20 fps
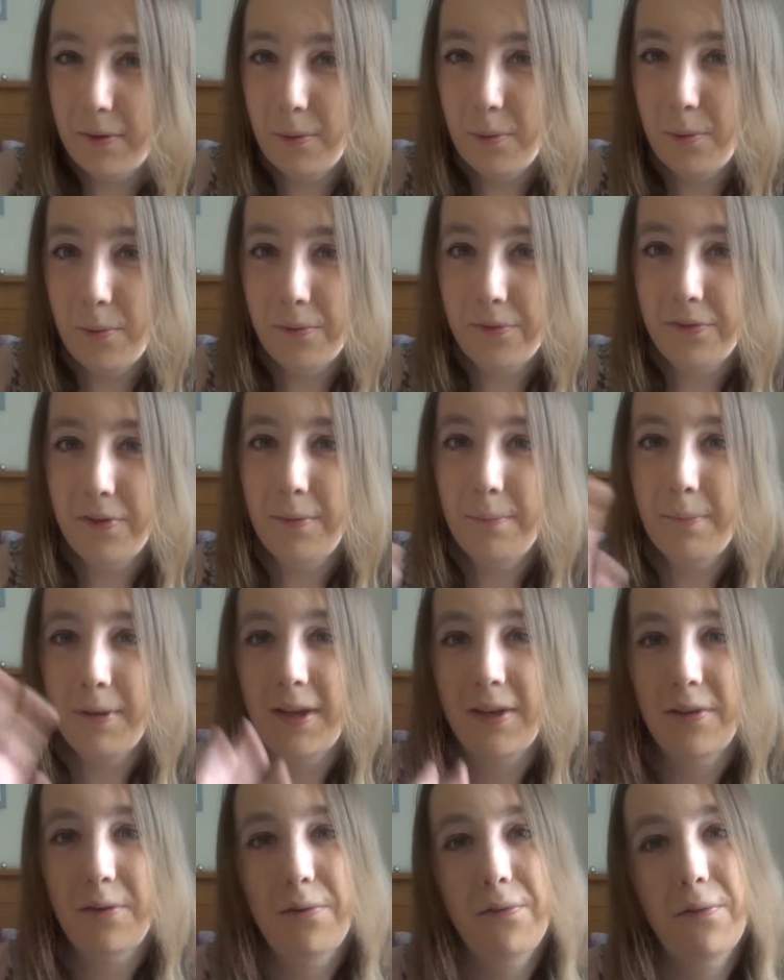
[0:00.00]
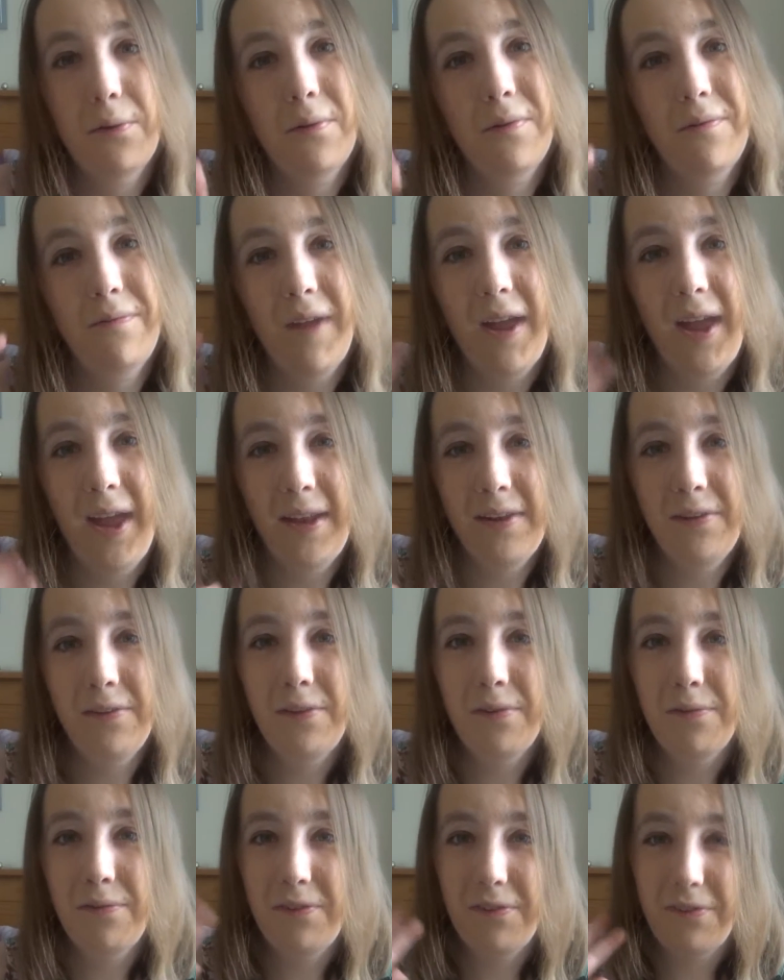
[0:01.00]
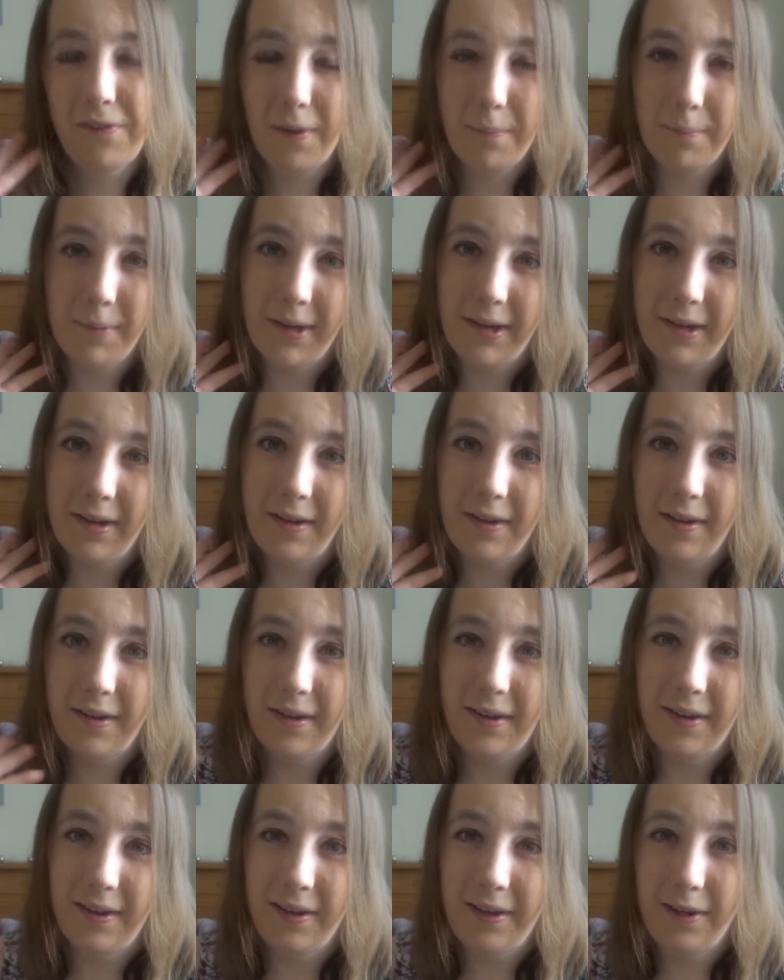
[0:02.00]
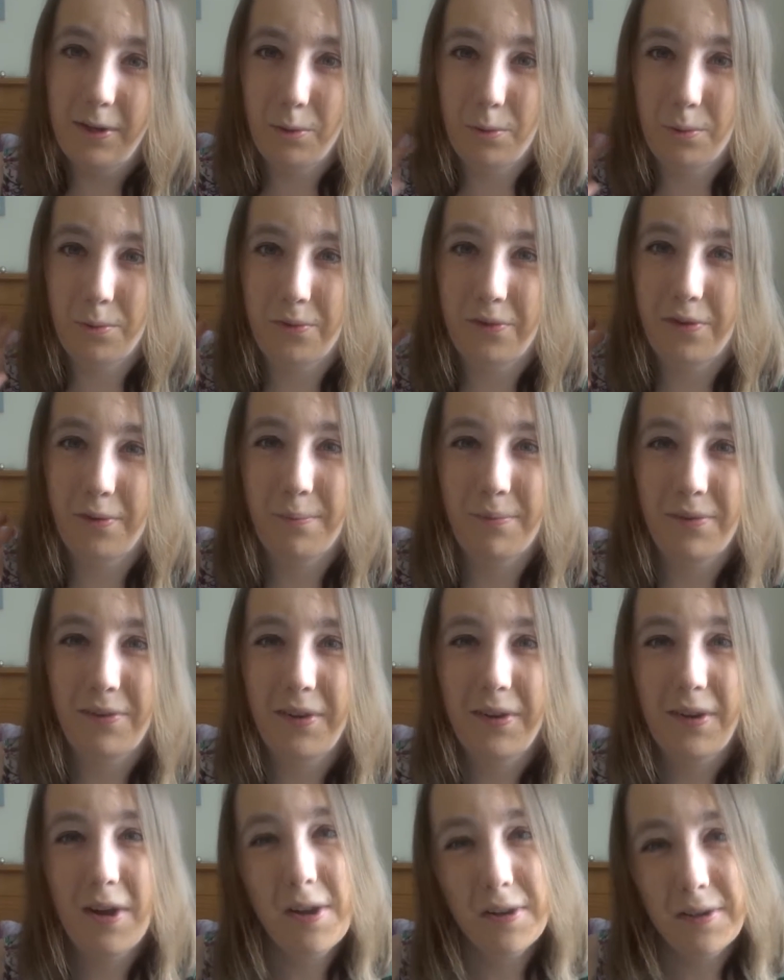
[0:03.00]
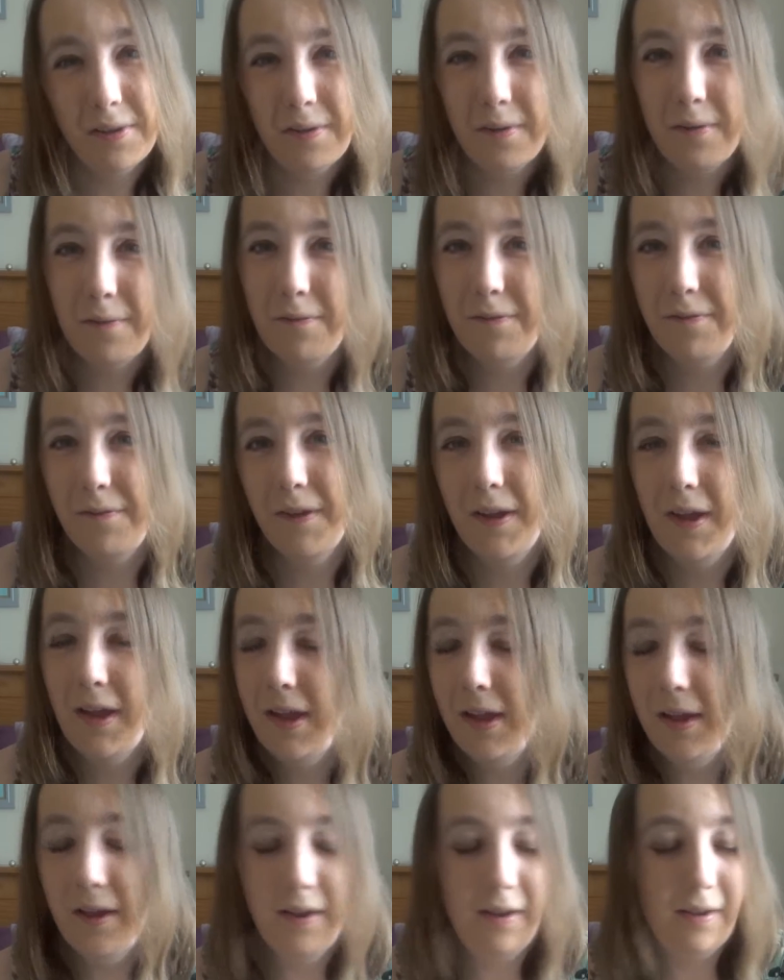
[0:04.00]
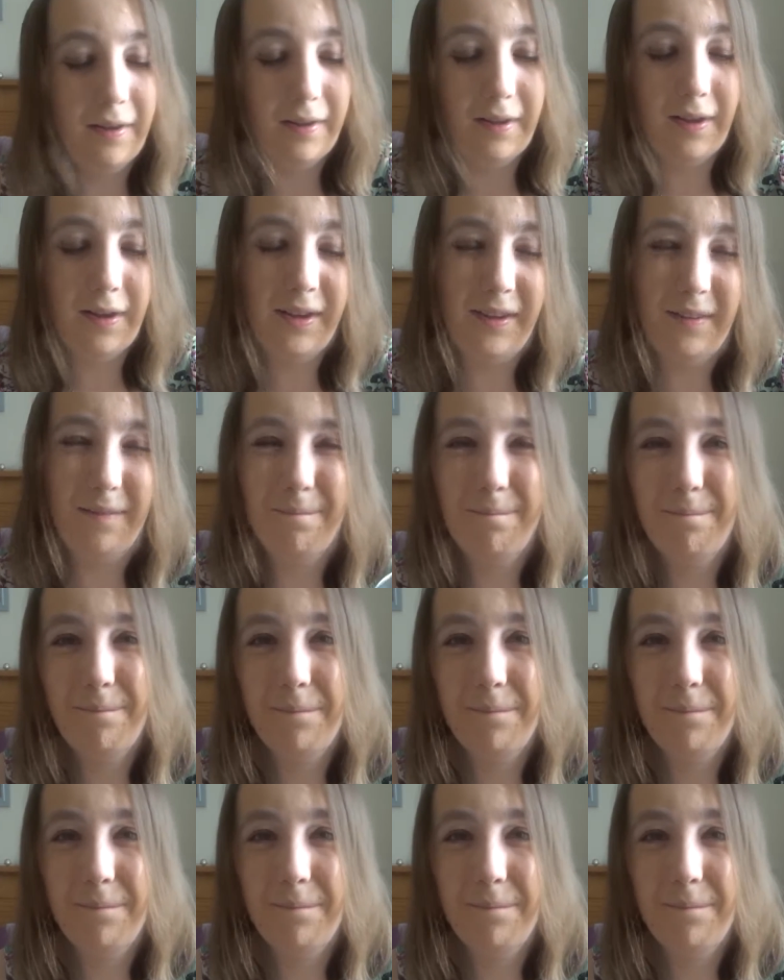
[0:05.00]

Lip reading: autumn, like sort of end of summer, early autumn. So kind of like